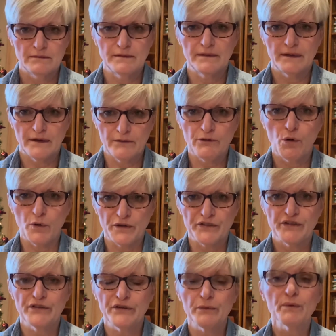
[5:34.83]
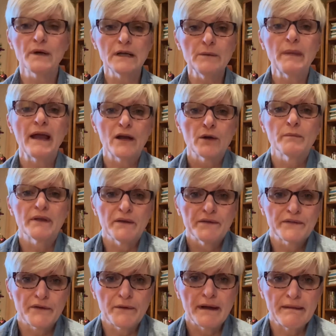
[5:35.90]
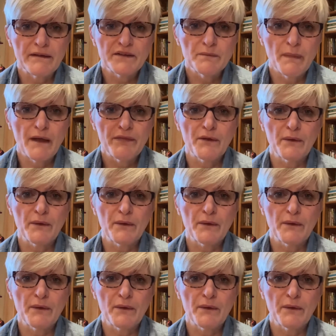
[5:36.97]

of course, we're going to pay our bills during this month.